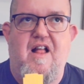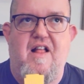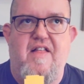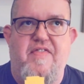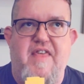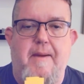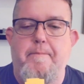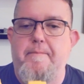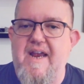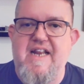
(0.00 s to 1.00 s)

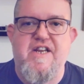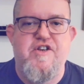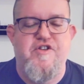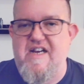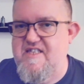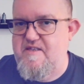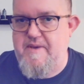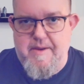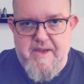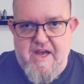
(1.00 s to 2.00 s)
that many do not
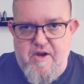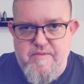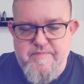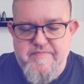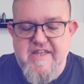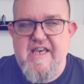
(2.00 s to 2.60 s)
speak about.